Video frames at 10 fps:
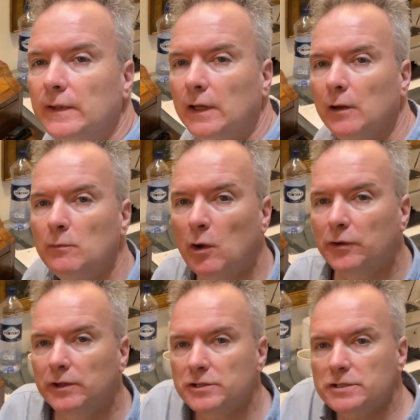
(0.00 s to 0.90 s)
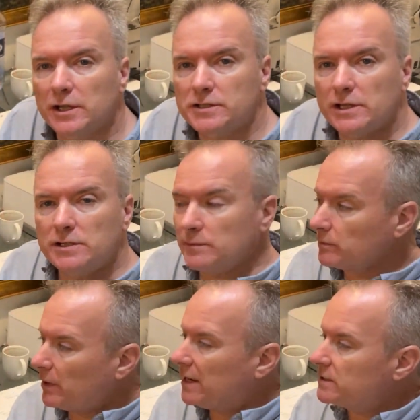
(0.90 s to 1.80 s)
Hello, in Malta, discussing
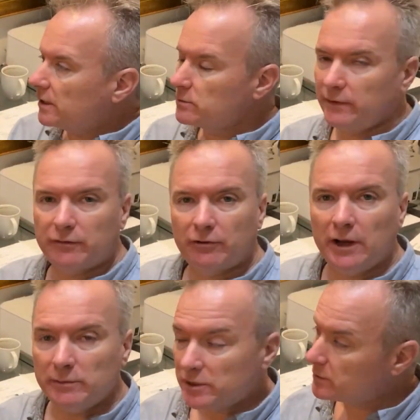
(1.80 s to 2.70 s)
some paintings we've had framed.